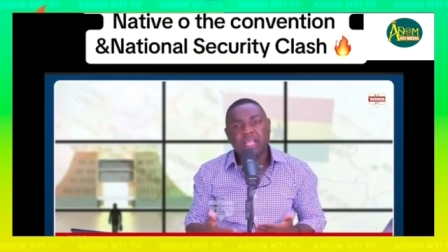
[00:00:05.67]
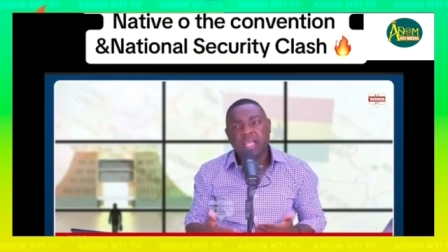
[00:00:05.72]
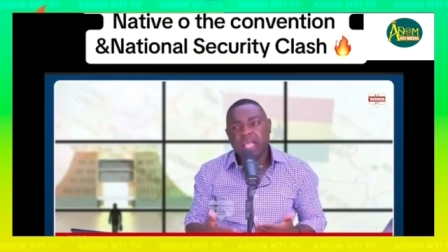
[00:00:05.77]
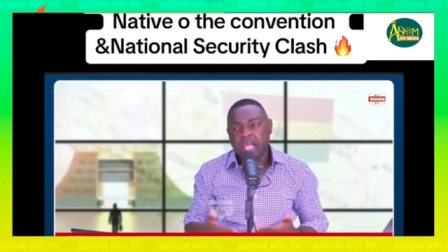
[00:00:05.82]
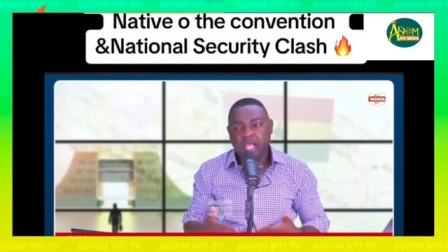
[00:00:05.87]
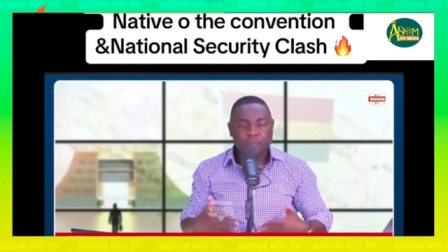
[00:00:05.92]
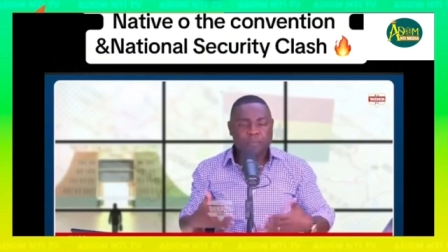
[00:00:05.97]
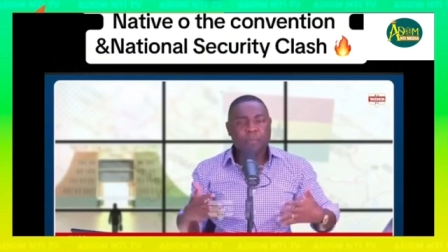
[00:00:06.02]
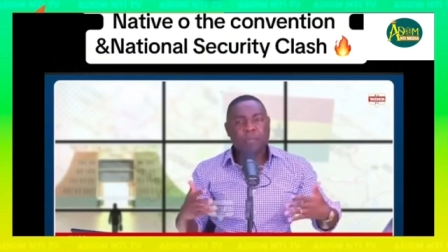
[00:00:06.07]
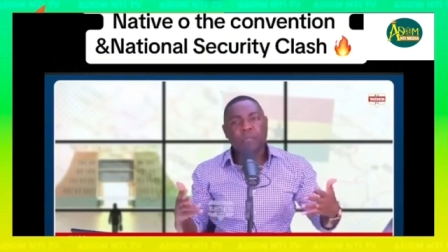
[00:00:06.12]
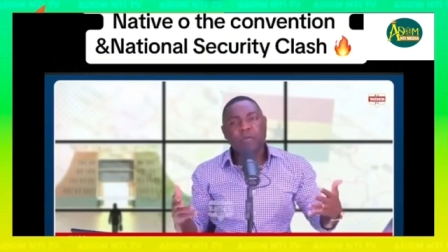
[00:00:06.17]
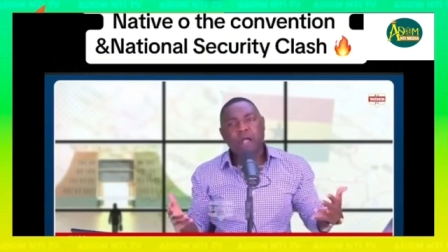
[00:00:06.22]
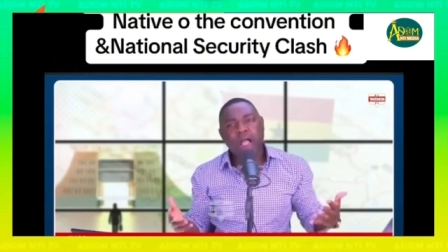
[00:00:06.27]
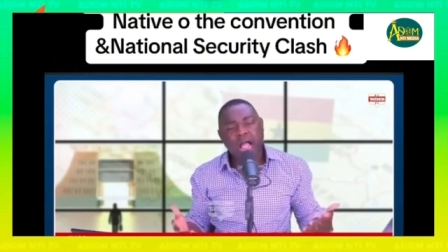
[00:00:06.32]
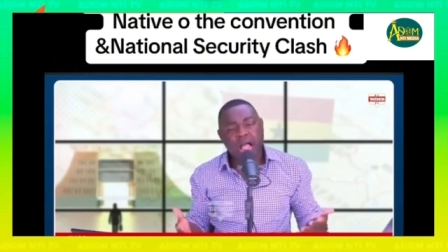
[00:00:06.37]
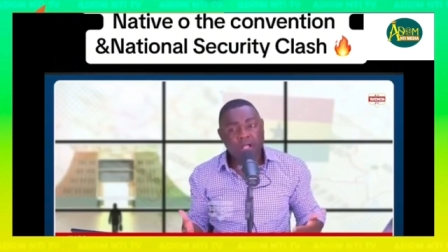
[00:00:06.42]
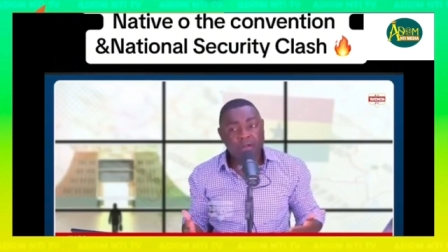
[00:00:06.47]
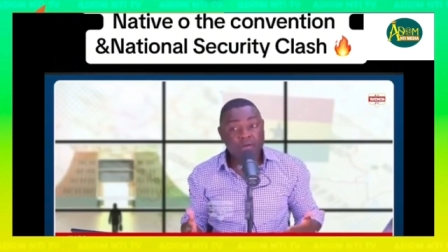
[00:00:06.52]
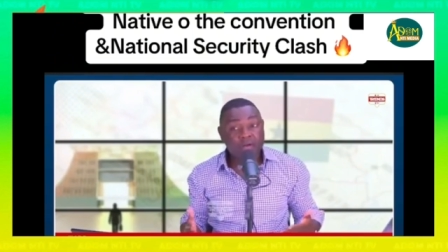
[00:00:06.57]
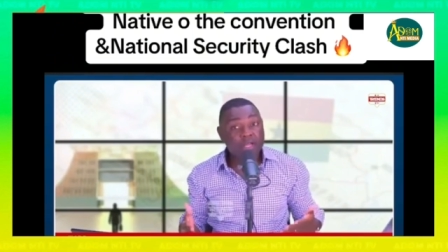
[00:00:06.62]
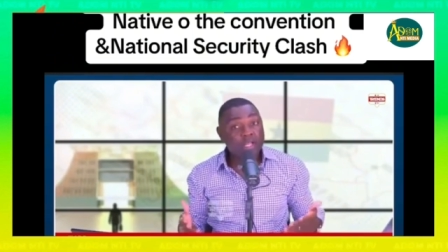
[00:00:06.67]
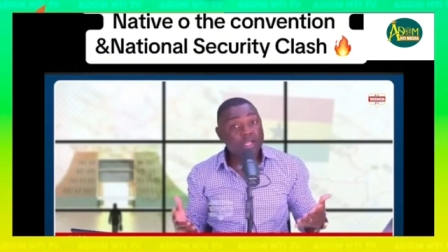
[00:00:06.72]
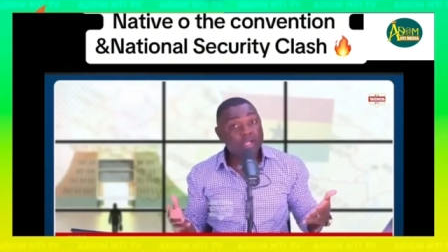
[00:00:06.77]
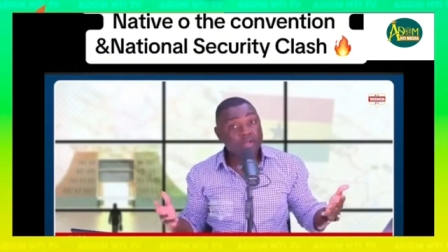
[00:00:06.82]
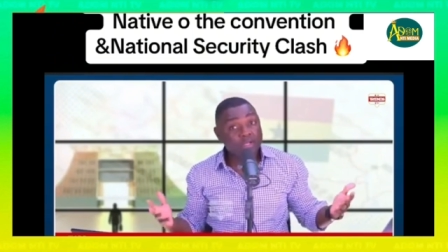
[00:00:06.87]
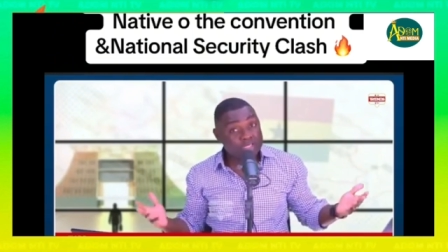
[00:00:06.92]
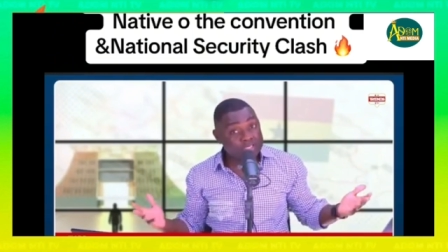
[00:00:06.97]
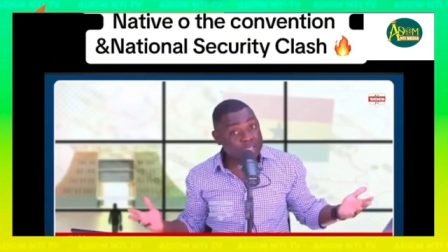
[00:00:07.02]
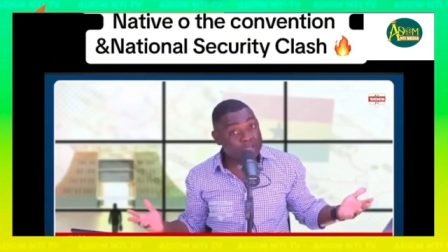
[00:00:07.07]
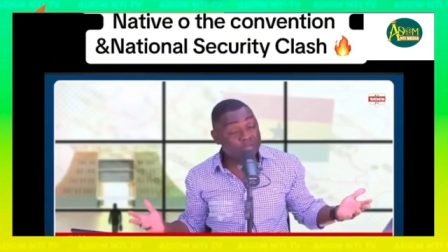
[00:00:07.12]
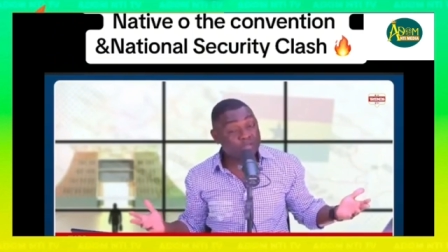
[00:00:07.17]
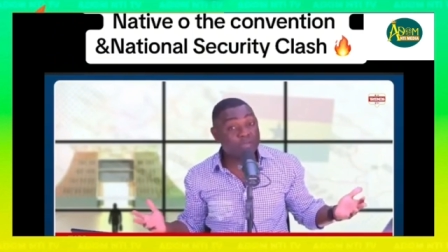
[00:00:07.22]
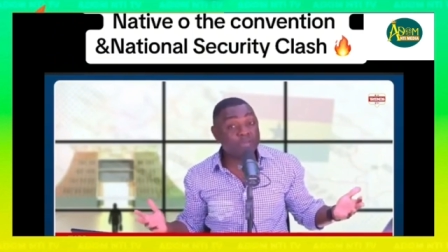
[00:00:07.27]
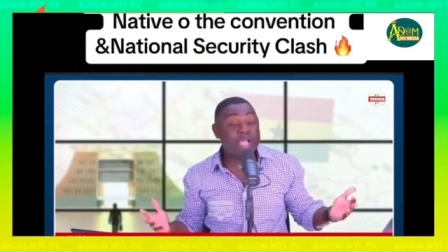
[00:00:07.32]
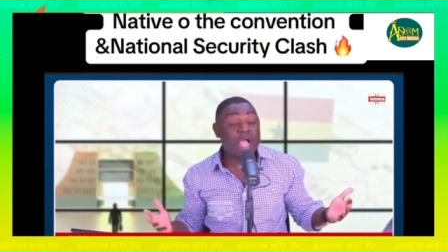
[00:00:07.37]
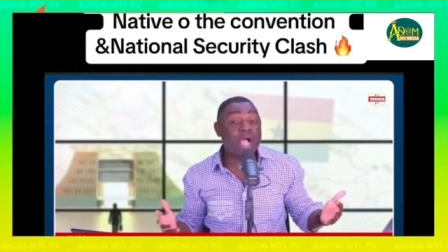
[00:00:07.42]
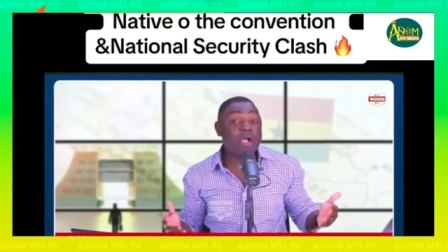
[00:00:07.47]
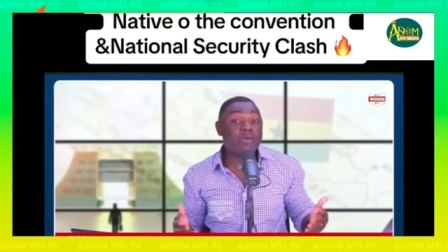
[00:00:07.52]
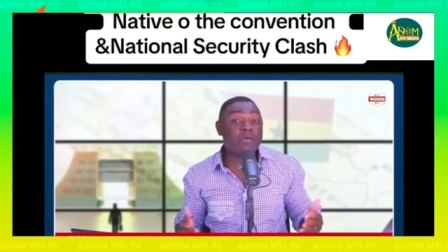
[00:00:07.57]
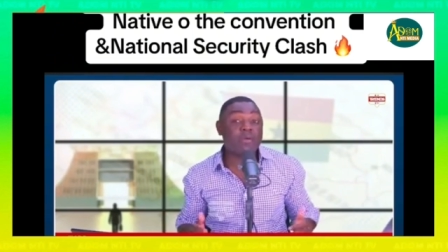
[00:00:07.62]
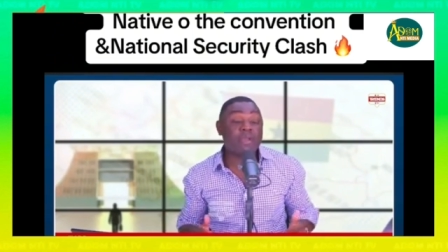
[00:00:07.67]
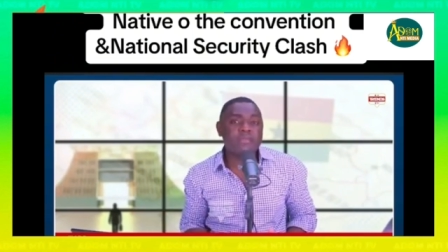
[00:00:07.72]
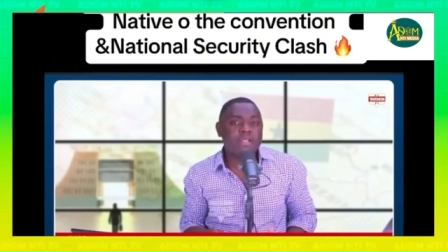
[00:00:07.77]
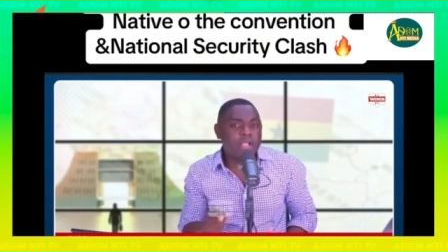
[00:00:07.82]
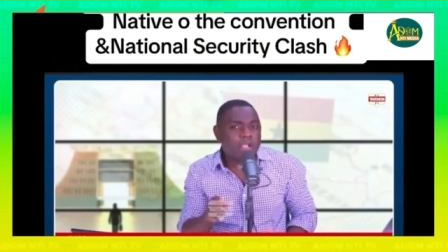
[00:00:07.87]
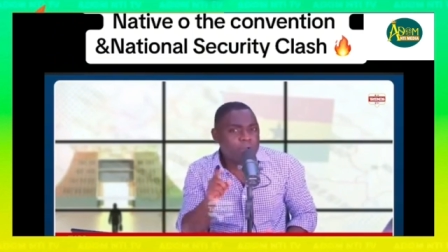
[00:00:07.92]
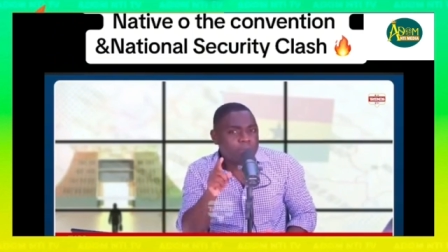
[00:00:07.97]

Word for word: and people were angry. You deserve to be angry.